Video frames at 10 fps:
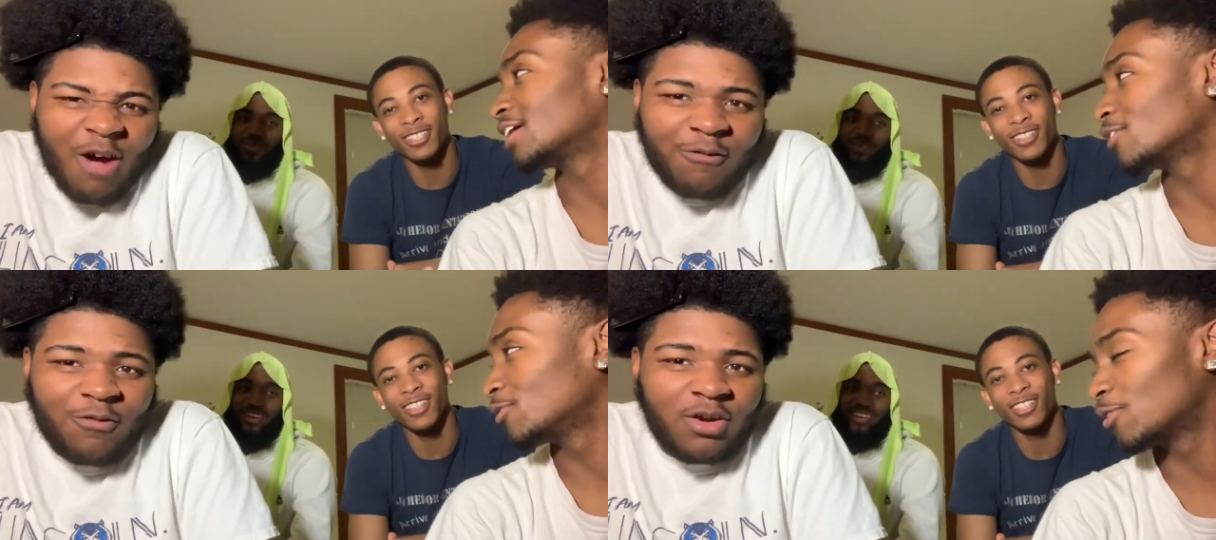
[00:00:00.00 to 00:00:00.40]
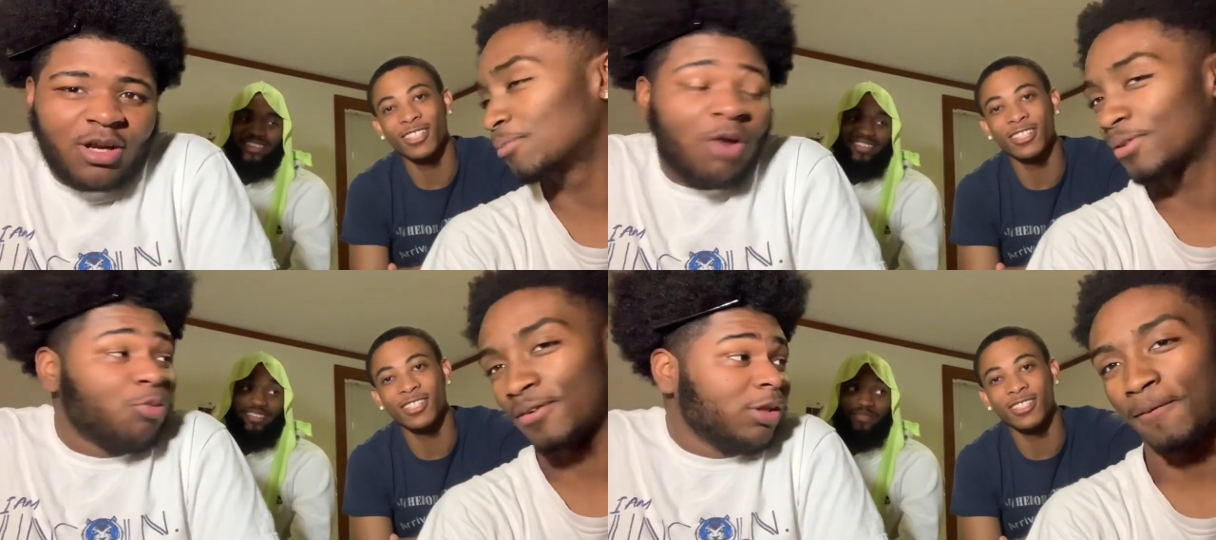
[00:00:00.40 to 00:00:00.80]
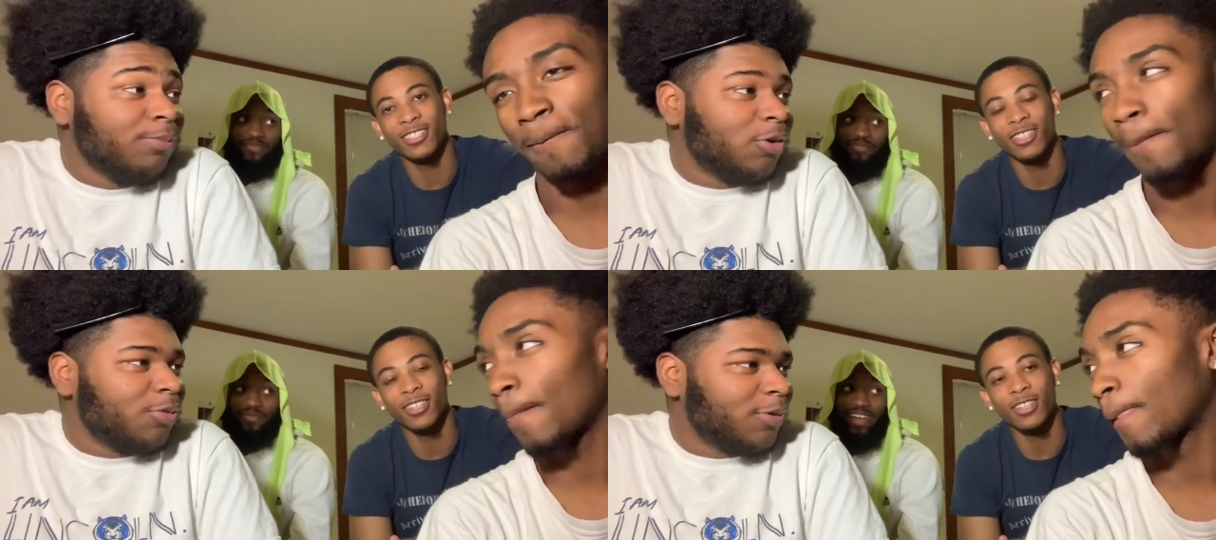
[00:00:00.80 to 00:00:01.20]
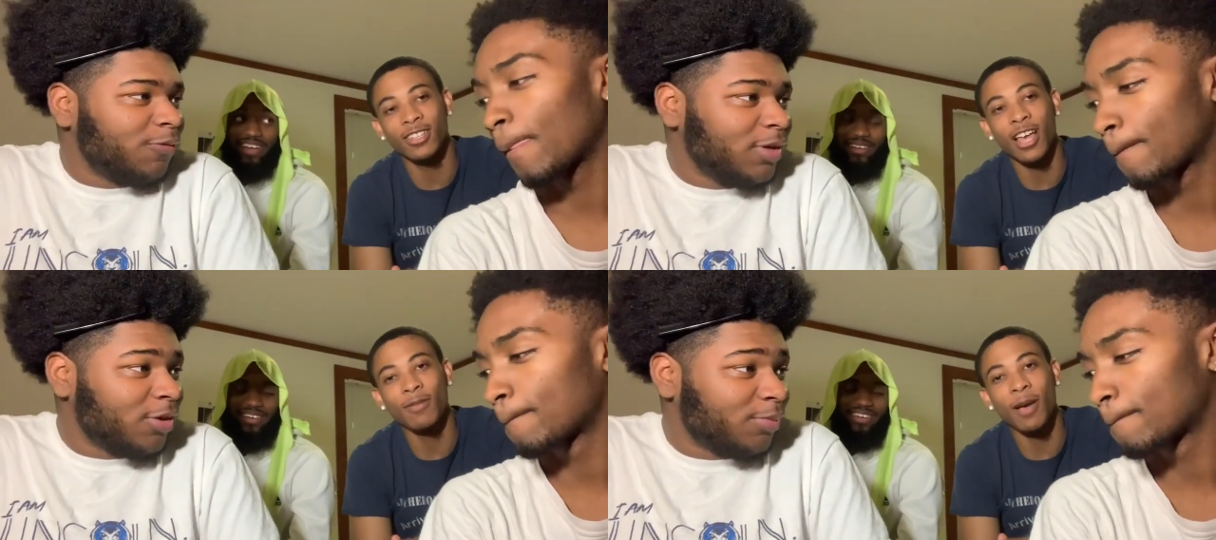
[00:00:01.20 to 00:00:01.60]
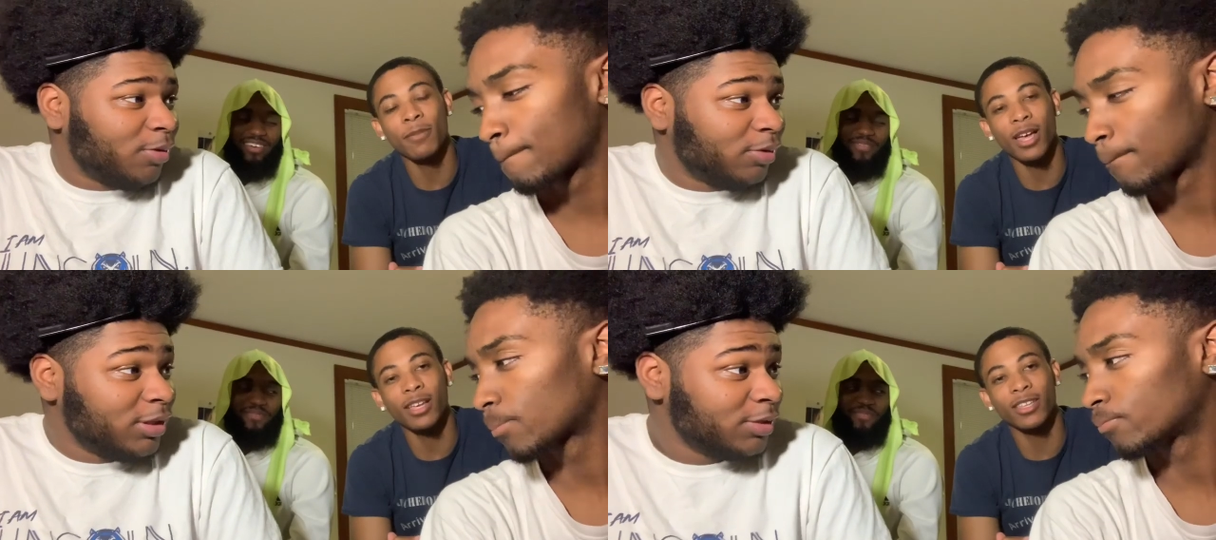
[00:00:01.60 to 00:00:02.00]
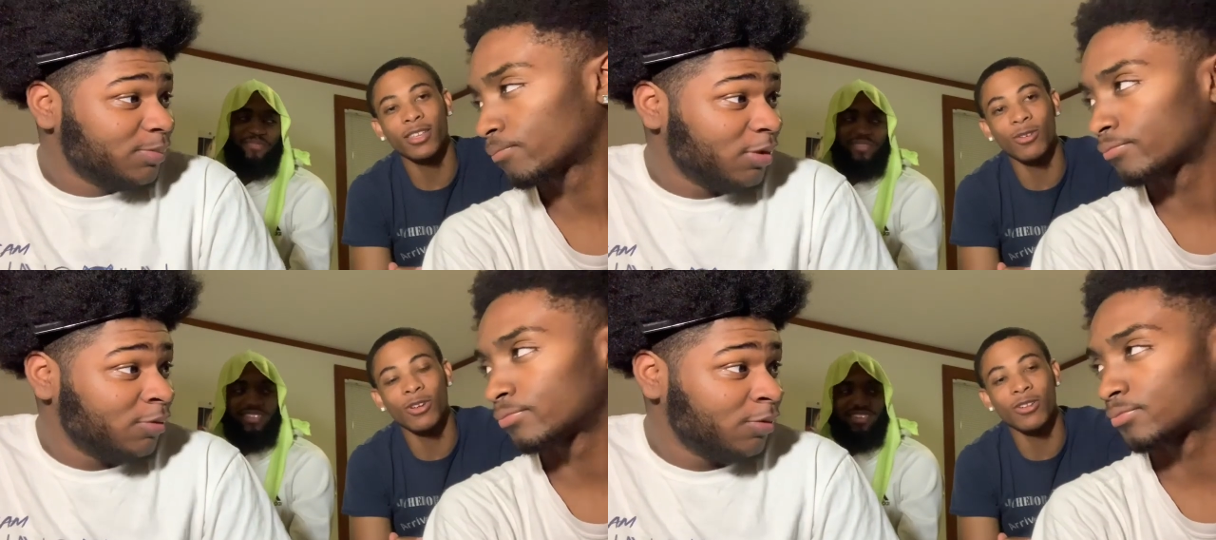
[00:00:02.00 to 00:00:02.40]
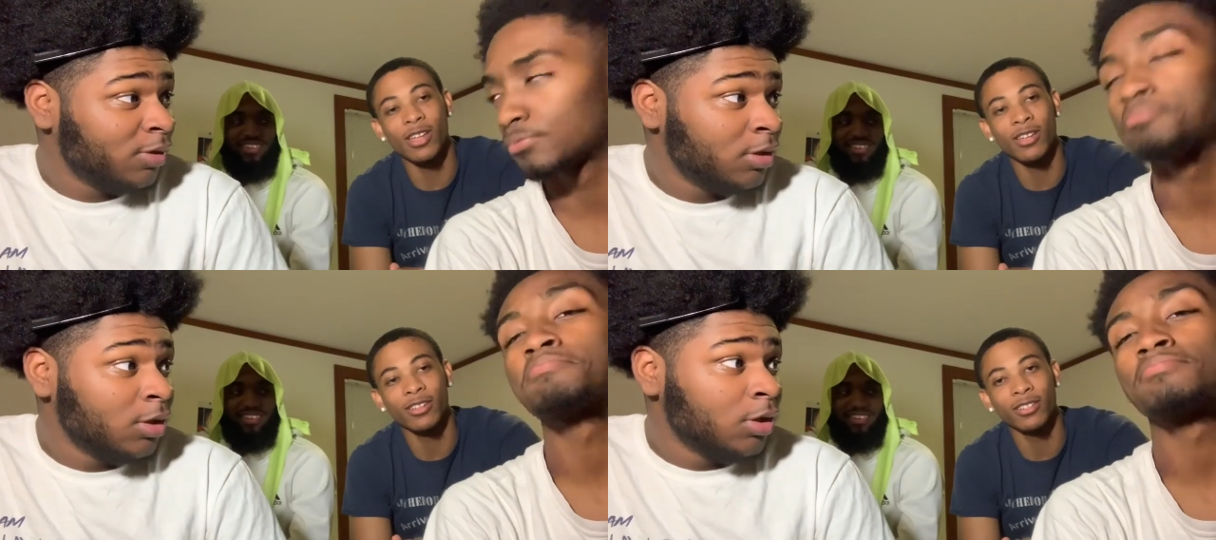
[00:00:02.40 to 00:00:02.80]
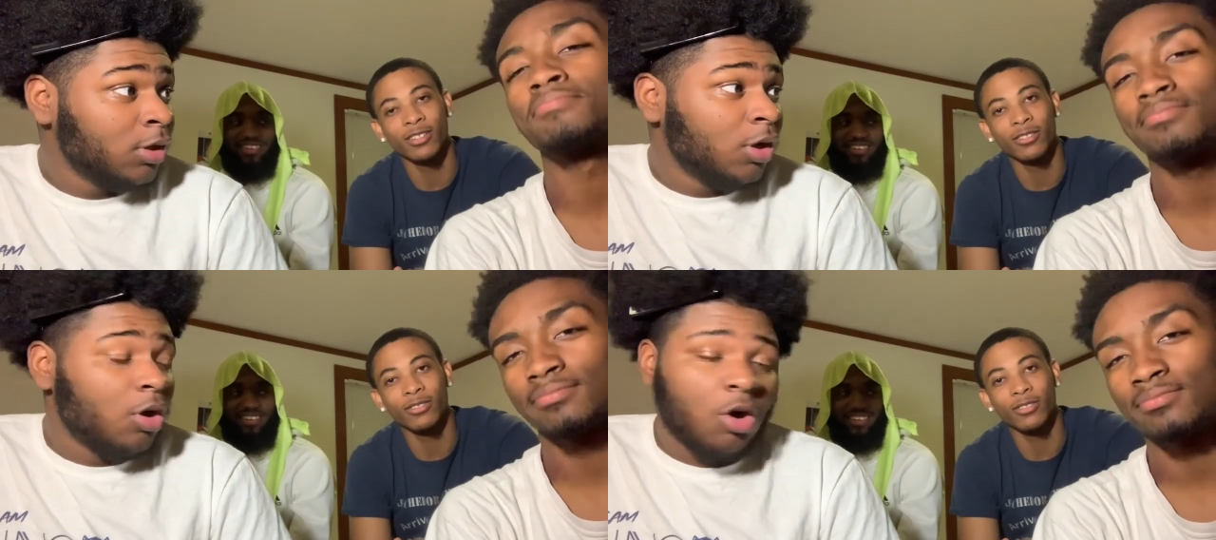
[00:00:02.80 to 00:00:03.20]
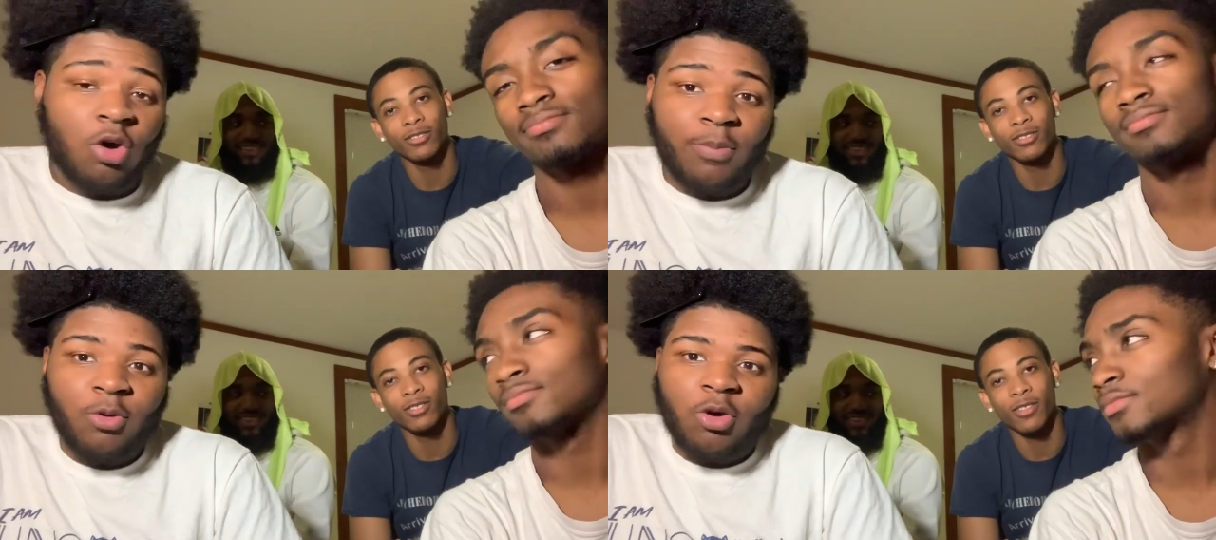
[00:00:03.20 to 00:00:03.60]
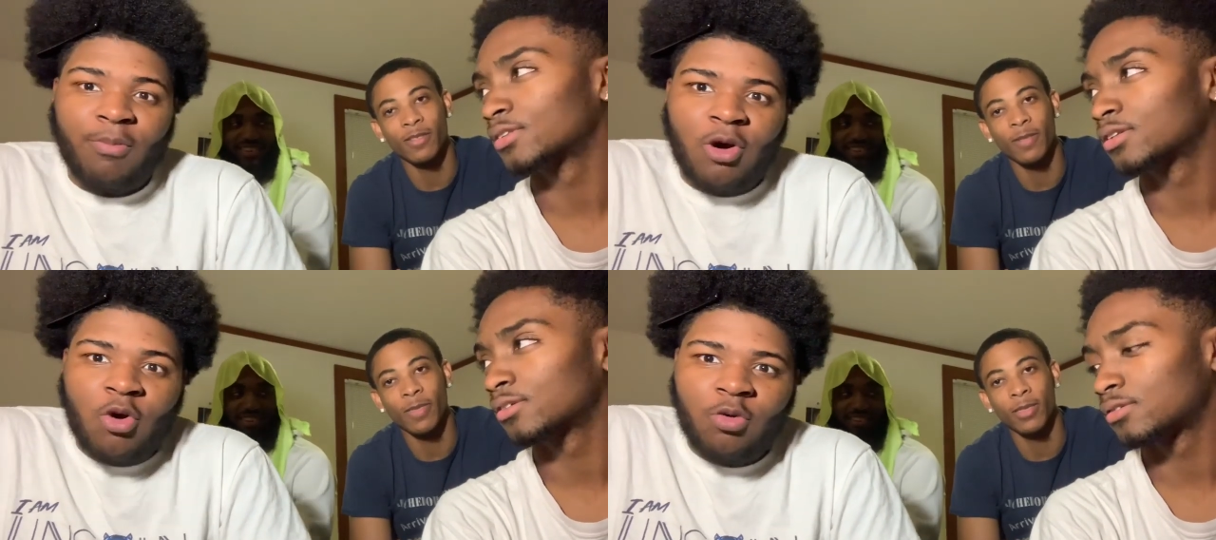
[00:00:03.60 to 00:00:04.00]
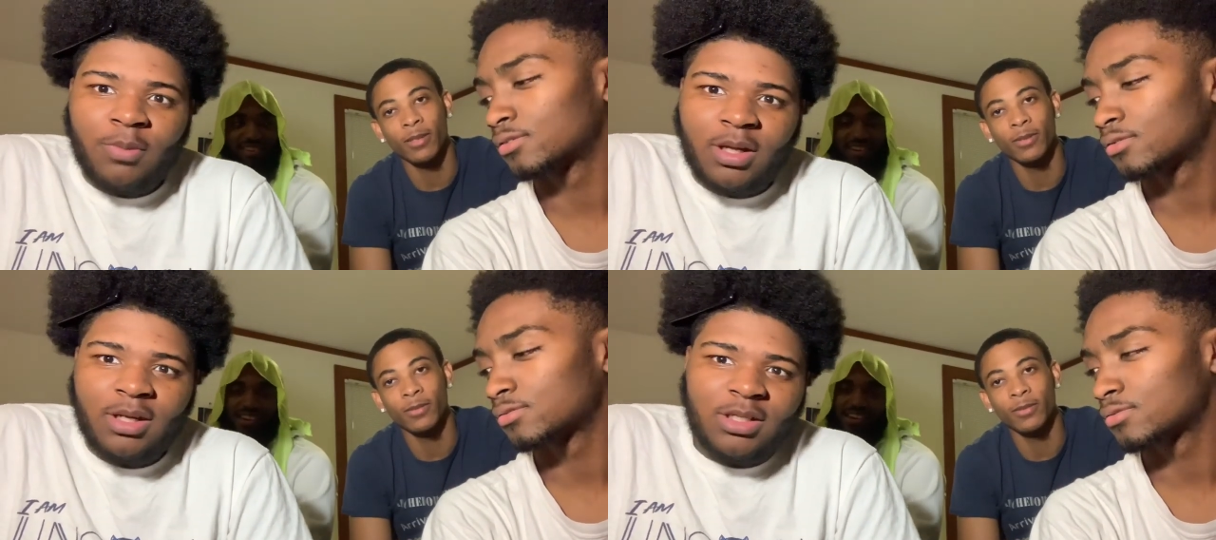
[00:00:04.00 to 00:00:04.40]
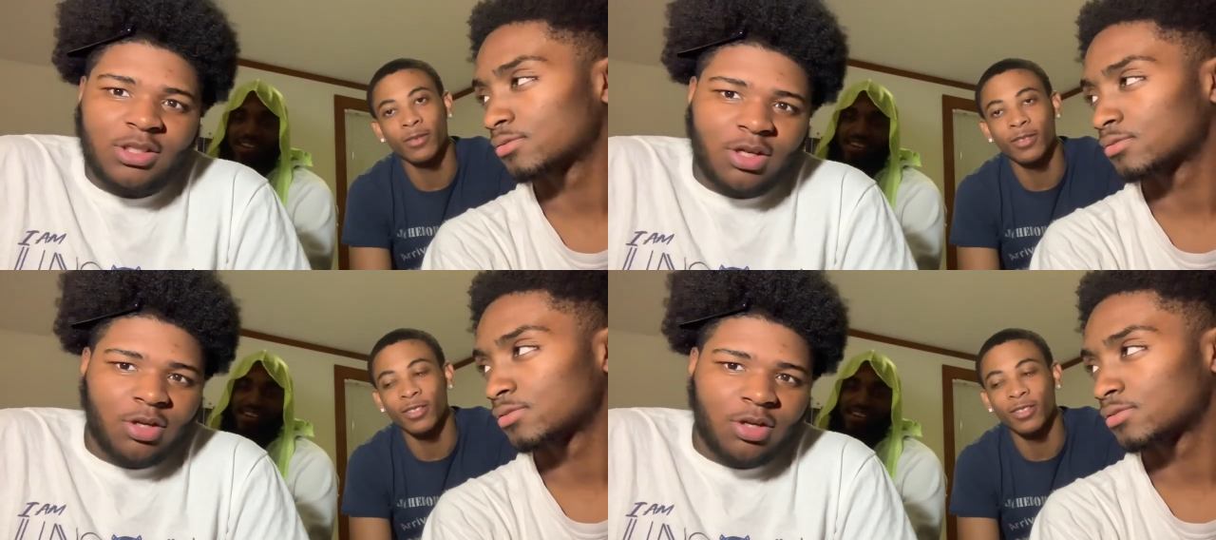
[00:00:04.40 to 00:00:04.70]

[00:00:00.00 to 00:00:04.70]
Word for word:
Speaker 1: kick your door down. I really broke my thing. I'm knocking your door down. Oh, I broke a bone, man. This shit